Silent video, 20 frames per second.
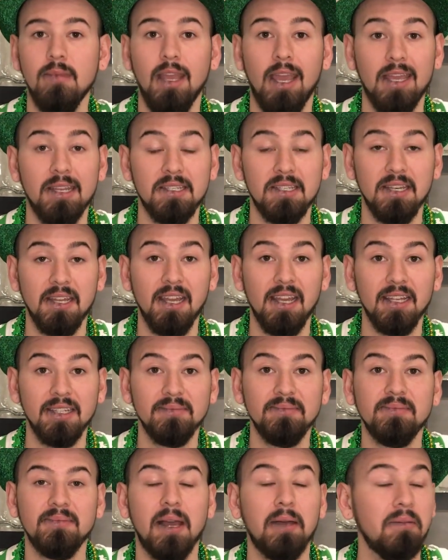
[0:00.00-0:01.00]
and today.
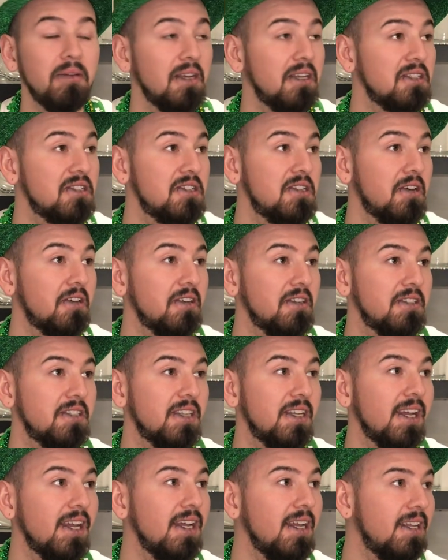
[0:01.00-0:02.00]
I'm going to get started
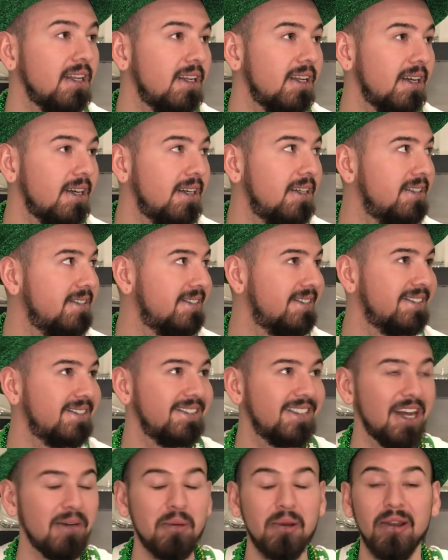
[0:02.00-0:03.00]
today and
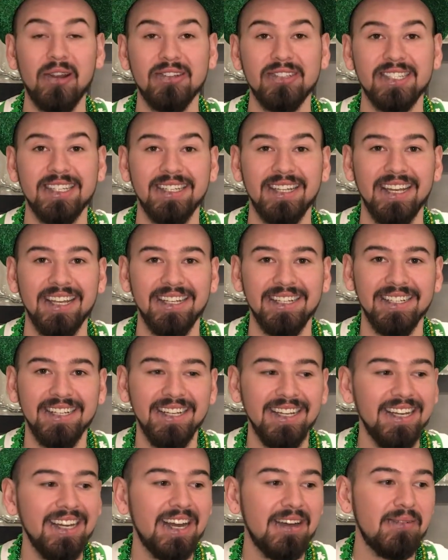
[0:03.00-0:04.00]
come around tonight.
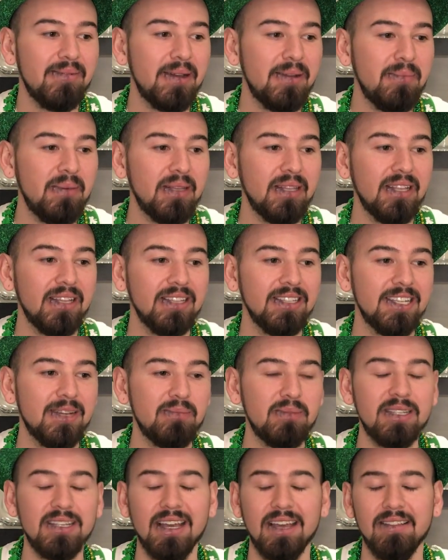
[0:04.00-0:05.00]
Might be a little
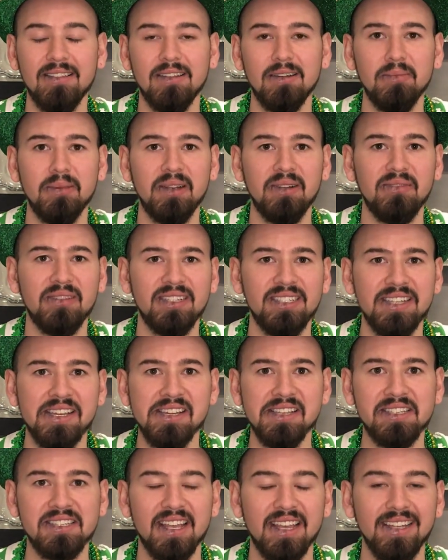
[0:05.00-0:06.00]
tipsy, had a little bit of a
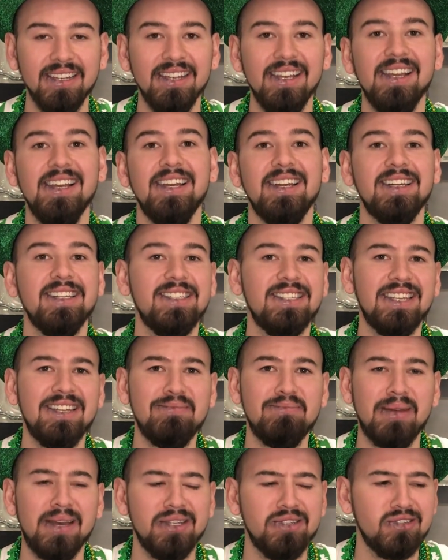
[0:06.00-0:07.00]
day send. It's
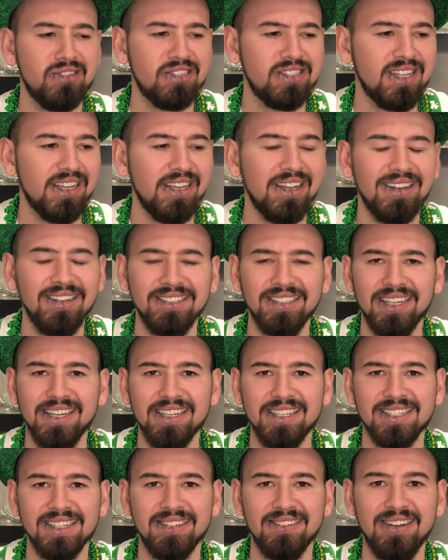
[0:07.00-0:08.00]
St. Patrick's Day all
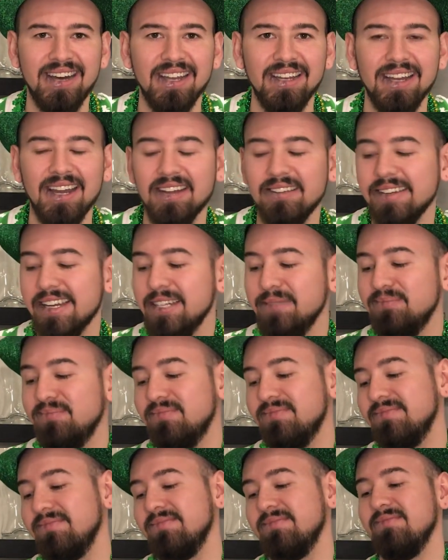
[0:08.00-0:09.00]
day, so why not, right?
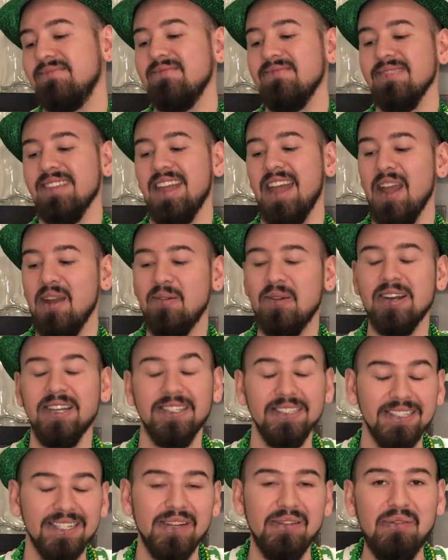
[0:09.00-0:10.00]
I
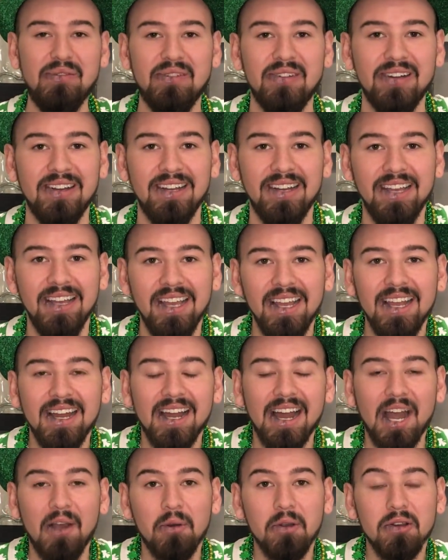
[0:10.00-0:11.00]
wonder if
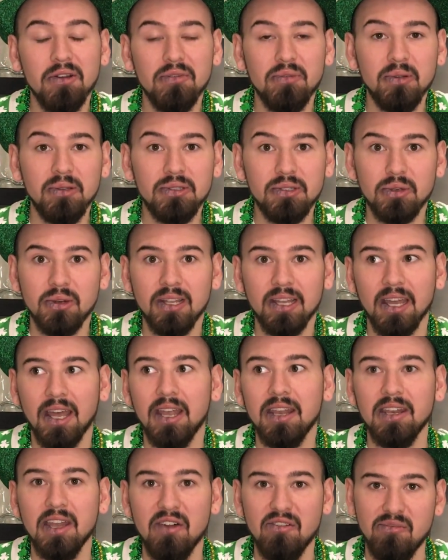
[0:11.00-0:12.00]
we'll drink
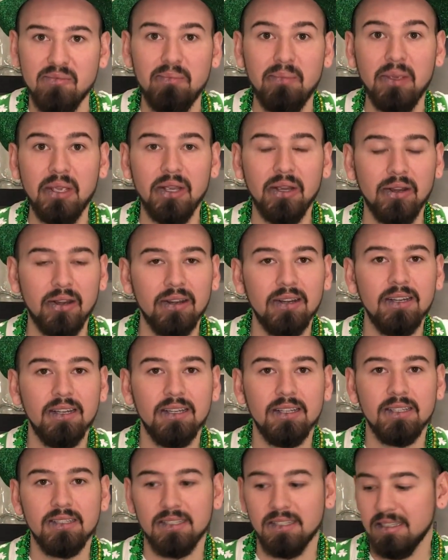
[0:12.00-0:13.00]
enough beer
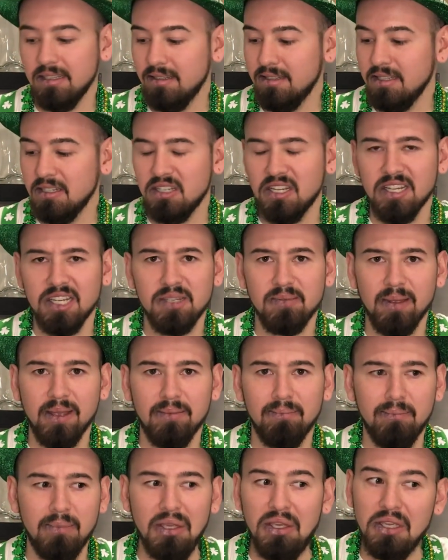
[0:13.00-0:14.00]
to change
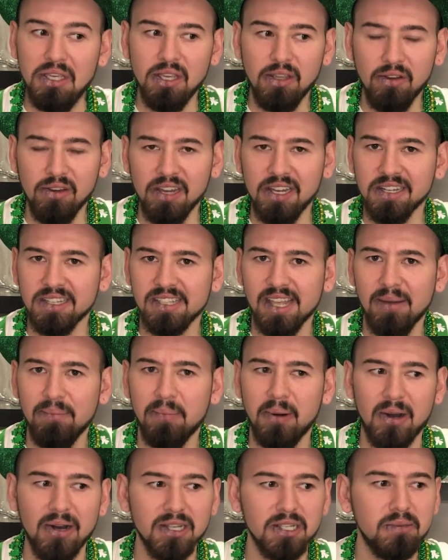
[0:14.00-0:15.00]
my pea green. Is
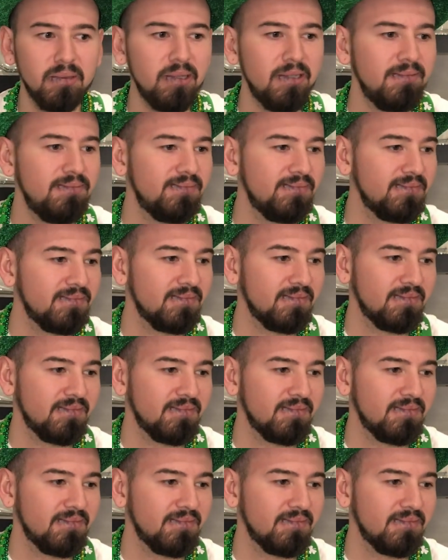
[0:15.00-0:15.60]
that possible?